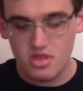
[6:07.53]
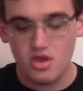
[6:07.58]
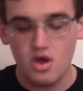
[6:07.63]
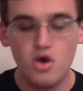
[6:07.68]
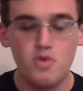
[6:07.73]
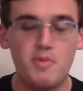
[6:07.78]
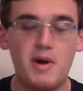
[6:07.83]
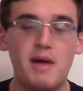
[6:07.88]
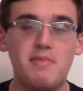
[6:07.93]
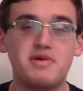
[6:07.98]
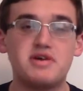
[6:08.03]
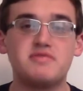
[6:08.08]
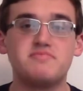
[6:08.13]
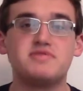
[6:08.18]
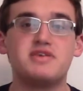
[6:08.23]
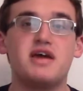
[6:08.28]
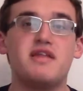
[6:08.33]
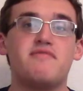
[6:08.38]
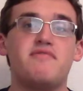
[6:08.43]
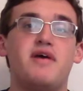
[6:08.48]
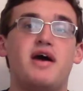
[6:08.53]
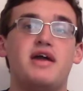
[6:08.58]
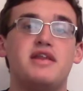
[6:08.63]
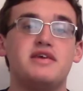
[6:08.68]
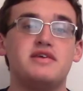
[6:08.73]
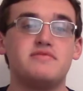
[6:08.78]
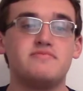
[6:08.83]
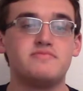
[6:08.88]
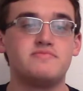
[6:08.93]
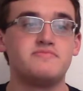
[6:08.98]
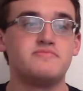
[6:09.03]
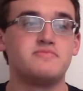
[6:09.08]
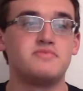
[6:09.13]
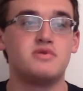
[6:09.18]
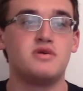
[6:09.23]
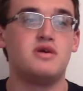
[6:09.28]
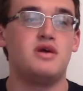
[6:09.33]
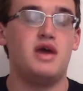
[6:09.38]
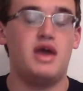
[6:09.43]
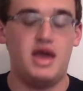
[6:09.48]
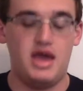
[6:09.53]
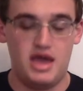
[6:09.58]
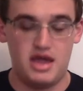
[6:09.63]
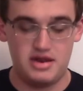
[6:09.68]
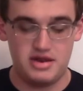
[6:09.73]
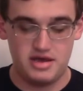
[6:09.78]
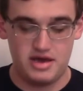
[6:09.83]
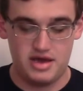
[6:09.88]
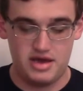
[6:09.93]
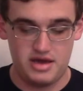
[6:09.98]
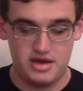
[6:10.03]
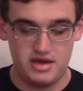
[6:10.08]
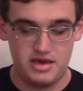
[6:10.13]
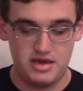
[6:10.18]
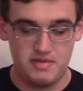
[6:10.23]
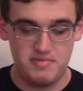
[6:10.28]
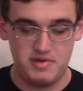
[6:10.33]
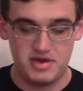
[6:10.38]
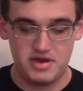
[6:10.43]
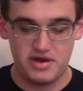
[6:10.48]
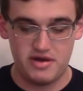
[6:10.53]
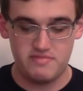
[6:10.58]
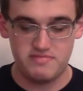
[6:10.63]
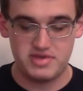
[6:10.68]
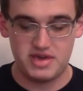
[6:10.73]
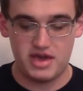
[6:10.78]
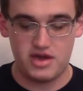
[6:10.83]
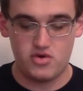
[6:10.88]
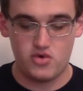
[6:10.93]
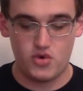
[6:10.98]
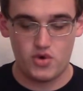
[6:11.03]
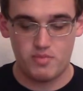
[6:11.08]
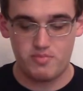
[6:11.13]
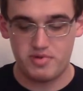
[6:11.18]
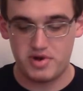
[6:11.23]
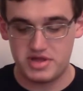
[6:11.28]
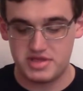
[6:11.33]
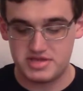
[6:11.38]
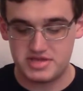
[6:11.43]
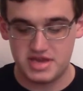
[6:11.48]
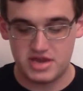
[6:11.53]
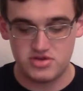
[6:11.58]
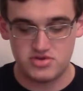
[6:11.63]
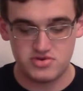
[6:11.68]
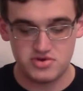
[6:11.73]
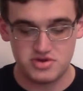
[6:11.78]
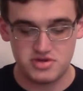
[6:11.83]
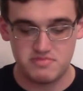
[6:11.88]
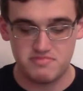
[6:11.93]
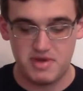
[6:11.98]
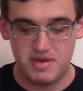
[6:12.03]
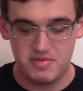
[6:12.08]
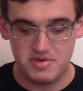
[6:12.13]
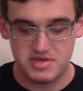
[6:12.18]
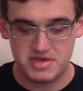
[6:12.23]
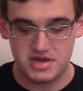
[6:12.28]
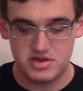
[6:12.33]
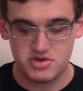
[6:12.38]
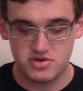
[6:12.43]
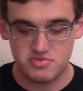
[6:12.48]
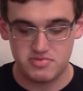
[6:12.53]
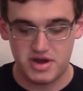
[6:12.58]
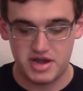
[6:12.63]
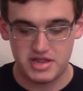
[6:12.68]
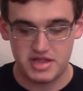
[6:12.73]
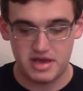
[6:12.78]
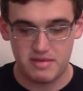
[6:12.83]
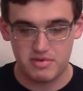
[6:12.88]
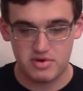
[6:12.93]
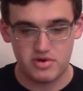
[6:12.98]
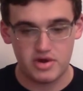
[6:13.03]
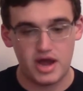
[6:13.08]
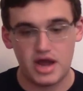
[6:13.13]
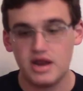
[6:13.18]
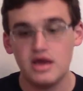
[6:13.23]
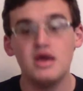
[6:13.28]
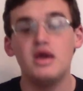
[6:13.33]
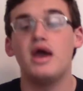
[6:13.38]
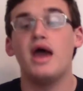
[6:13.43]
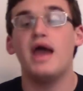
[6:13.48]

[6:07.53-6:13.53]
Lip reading: Obama comes out of hiding, and he becomes a corporate centrist, maybe center-right Democrat.